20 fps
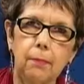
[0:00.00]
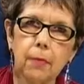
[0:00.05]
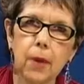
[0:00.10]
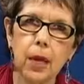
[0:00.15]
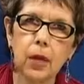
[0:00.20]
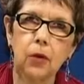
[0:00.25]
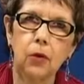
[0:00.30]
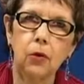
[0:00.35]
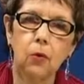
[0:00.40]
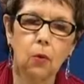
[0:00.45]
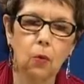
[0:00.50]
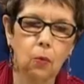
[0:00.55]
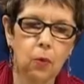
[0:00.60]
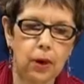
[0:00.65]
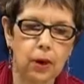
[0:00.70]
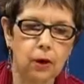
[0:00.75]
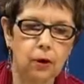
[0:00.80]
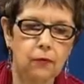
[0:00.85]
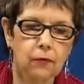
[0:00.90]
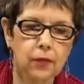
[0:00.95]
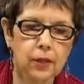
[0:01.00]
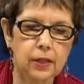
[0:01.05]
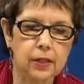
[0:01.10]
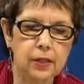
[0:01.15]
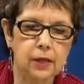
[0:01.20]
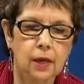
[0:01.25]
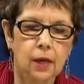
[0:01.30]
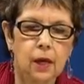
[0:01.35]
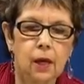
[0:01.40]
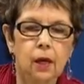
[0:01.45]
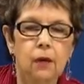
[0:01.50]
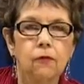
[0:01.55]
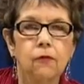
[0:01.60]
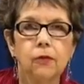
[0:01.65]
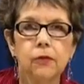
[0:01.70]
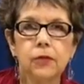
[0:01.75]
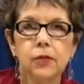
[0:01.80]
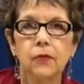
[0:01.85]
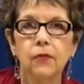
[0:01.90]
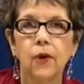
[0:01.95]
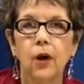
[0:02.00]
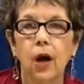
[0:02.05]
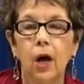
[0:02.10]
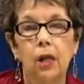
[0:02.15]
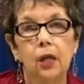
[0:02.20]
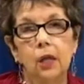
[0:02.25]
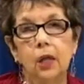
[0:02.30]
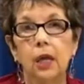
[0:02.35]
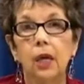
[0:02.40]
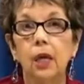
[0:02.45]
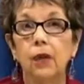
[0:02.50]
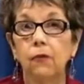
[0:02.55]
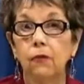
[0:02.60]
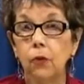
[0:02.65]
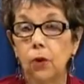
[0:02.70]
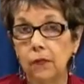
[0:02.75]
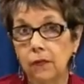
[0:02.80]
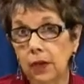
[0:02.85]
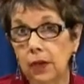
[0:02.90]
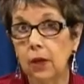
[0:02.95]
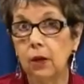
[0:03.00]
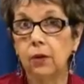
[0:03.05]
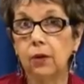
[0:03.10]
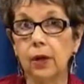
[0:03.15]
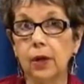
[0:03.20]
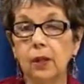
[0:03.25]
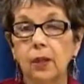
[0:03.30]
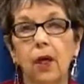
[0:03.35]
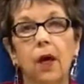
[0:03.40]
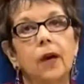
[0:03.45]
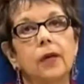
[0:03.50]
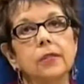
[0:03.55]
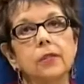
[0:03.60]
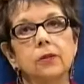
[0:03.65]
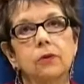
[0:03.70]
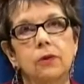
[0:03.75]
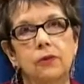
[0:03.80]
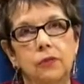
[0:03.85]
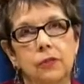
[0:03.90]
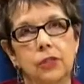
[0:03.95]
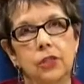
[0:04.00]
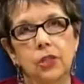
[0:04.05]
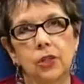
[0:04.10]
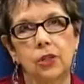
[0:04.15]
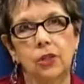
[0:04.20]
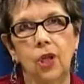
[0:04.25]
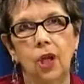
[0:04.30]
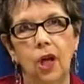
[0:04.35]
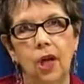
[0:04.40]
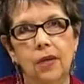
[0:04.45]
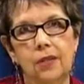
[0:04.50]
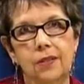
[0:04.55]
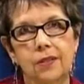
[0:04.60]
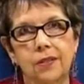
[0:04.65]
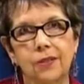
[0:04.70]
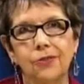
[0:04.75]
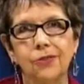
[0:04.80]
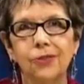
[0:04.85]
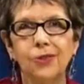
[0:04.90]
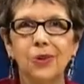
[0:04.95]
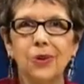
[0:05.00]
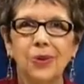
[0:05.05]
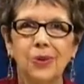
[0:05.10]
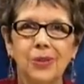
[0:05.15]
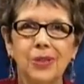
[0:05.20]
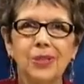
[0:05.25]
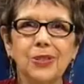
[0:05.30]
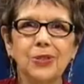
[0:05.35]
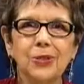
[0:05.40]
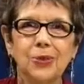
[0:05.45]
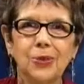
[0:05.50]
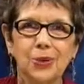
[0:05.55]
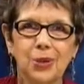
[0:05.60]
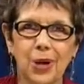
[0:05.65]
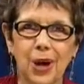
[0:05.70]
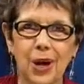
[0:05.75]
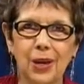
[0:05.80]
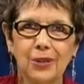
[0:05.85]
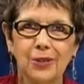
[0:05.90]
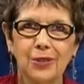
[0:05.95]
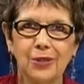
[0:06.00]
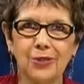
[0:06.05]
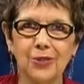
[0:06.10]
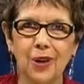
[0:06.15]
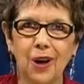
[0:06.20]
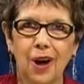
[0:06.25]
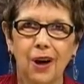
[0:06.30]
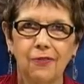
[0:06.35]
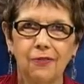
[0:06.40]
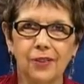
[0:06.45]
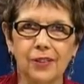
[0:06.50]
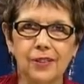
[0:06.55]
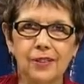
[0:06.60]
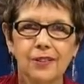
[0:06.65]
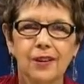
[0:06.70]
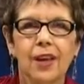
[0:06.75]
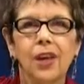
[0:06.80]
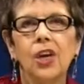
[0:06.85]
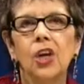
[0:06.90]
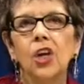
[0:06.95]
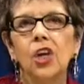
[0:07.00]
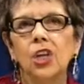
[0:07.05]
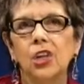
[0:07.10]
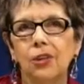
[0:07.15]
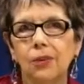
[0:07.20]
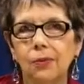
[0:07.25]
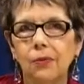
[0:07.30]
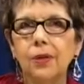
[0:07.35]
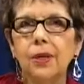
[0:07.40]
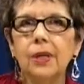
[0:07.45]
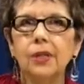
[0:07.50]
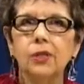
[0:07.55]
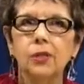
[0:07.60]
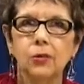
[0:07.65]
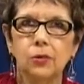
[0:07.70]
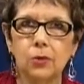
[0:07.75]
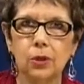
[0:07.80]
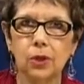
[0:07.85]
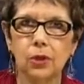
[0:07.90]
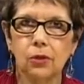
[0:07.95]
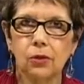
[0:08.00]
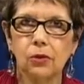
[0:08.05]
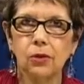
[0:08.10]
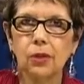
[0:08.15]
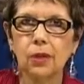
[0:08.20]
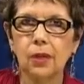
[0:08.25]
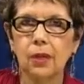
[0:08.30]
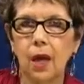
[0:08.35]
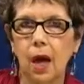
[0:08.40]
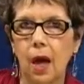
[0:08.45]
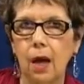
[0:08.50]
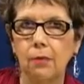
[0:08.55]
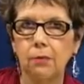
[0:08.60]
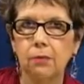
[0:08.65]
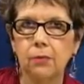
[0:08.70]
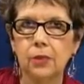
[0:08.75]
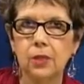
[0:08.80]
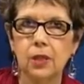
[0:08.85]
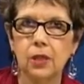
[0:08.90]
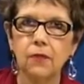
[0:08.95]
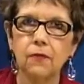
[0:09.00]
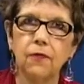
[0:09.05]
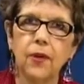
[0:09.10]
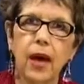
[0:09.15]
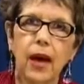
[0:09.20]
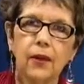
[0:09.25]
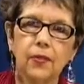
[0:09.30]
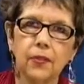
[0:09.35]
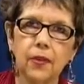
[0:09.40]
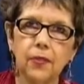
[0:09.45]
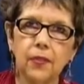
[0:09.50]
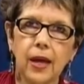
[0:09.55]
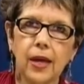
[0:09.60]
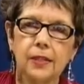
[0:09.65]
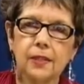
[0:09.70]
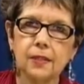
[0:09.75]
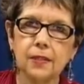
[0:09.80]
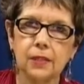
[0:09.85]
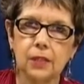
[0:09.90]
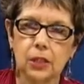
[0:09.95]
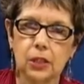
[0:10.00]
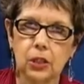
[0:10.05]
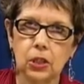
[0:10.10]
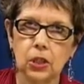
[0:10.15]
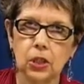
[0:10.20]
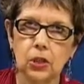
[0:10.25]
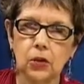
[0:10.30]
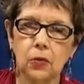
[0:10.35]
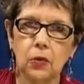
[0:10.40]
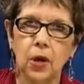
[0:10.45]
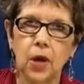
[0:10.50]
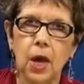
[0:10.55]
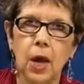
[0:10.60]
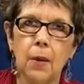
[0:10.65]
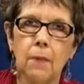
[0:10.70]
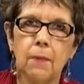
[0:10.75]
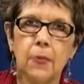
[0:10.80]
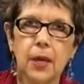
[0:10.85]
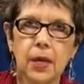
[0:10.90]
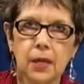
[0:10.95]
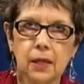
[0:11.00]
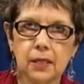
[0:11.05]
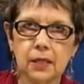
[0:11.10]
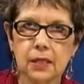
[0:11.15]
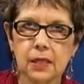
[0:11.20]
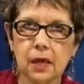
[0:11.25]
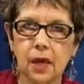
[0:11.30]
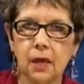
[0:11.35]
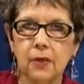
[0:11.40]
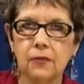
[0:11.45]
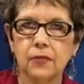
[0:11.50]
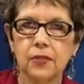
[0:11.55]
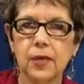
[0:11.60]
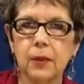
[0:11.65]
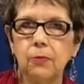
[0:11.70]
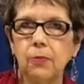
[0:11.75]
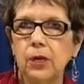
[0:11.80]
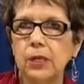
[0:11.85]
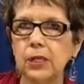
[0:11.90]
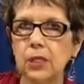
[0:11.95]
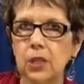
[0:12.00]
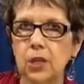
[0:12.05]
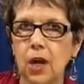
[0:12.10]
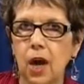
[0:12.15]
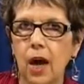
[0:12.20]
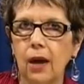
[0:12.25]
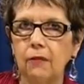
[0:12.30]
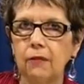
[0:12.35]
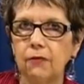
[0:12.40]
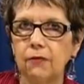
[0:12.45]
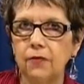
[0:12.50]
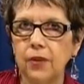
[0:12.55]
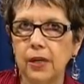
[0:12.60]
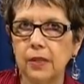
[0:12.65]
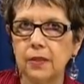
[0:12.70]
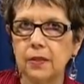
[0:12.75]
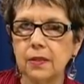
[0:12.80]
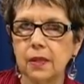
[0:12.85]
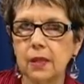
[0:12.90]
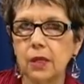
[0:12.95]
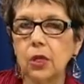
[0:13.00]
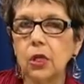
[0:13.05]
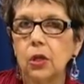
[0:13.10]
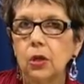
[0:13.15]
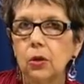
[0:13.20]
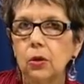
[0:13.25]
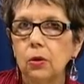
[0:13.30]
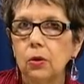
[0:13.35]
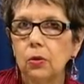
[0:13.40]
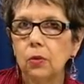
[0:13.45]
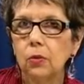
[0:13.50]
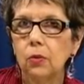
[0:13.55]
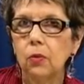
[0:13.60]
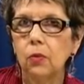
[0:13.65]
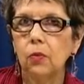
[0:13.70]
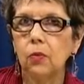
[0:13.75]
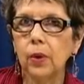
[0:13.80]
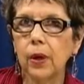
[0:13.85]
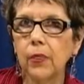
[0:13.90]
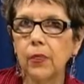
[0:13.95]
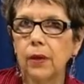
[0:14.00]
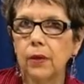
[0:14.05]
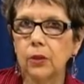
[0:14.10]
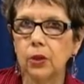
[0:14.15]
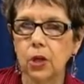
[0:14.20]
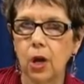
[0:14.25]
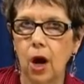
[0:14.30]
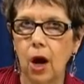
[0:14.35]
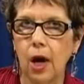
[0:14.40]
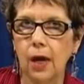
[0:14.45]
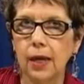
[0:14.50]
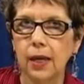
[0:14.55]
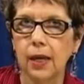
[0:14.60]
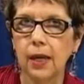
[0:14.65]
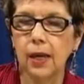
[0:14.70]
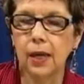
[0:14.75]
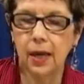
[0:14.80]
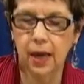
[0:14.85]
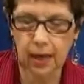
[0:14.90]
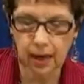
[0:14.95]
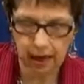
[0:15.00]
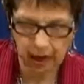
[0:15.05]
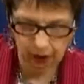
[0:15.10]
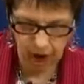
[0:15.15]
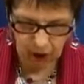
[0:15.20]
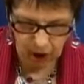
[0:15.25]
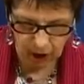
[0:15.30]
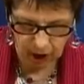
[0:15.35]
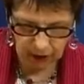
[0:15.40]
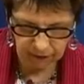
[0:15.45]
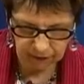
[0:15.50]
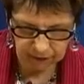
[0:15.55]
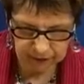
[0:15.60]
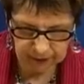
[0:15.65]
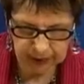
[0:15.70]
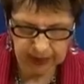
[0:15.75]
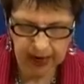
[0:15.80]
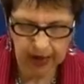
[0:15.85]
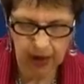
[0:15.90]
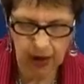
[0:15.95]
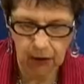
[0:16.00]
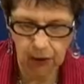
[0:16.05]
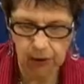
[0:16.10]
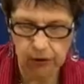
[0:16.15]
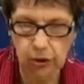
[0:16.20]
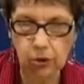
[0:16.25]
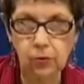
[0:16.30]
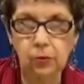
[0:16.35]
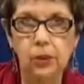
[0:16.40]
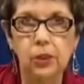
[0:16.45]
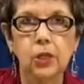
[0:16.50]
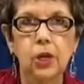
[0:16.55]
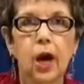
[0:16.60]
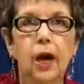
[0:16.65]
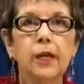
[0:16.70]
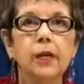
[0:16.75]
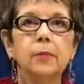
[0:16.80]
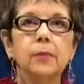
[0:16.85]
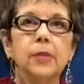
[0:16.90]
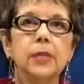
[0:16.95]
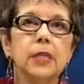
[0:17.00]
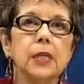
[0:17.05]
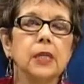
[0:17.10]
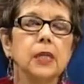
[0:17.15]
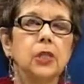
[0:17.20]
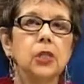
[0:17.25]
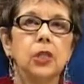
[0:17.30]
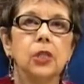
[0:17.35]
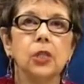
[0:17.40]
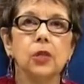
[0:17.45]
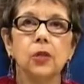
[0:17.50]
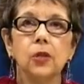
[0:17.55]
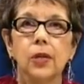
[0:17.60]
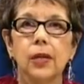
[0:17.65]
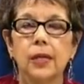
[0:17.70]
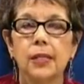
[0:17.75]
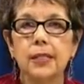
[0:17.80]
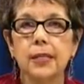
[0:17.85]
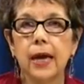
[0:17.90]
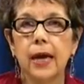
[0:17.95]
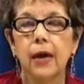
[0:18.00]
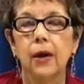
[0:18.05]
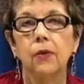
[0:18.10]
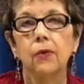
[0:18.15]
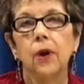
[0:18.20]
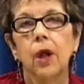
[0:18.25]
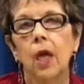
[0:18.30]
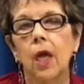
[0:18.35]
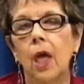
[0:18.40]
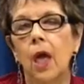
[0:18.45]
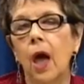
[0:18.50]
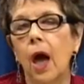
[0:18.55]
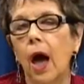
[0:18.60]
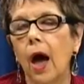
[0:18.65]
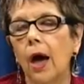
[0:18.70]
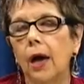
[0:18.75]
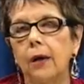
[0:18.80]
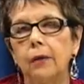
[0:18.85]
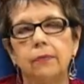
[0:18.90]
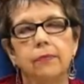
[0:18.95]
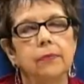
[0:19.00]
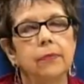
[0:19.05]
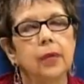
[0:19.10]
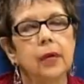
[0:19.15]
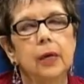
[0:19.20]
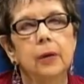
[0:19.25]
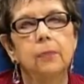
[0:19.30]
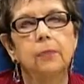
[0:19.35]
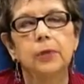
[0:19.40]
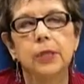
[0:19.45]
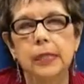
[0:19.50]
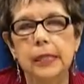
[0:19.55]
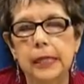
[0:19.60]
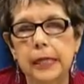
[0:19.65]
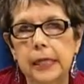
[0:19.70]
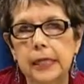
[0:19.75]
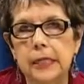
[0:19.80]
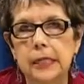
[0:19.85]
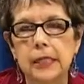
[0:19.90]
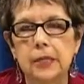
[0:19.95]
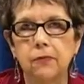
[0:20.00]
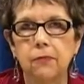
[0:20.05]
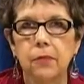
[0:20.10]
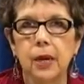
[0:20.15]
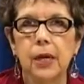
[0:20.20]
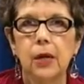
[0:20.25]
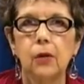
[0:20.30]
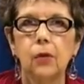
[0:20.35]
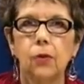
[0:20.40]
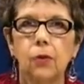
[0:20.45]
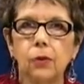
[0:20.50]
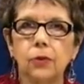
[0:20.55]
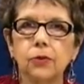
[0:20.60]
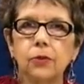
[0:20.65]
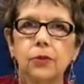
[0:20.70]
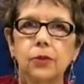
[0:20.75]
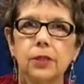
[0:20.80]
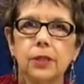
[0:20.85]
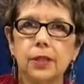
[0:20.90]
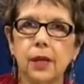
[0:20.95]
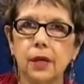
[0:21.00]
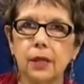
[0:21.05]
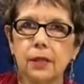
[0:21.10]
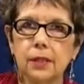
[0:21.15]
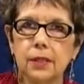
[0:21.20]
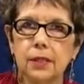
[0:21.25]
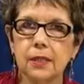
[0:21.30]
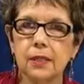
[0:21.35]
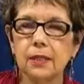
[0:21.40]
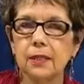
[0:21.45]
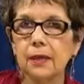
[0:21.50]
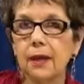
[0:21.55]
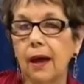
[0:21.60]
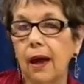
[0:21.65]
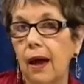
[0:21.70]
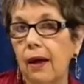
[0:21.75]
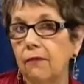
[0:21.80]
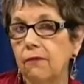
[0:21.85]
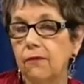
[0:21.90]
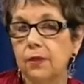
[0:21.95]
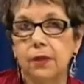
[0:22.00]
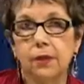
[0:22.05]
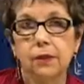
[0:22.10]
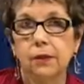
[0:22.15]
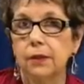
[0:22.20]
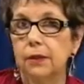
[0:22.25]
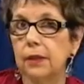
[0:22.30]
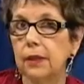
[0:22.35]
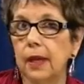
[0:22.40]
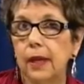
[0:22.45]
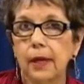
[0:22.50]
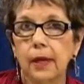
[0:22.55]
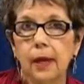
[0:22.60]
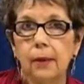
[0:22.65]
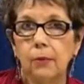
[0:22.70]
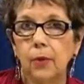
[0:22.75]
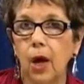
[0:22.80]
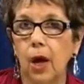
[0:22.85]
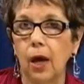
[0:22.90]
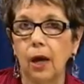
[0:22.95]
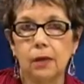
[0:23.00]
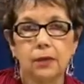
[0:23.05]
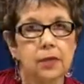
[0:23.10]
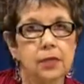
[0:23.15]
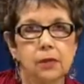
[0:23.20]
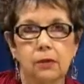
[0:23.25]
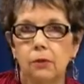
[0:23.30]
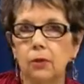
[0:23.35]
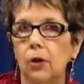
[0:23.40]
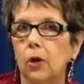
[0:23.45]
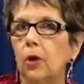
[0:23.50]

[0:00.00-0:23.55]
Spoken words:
to make you aware of this. First of all, if you have a hearing loss or a vision loss and you're going to the doctor's office, you need to alert them to the fact that that's an issue. Because if someone's not facing you when they're talking, and often now we're doing documentation and looking down, the complaints of many older adults is, I feel like I'm not,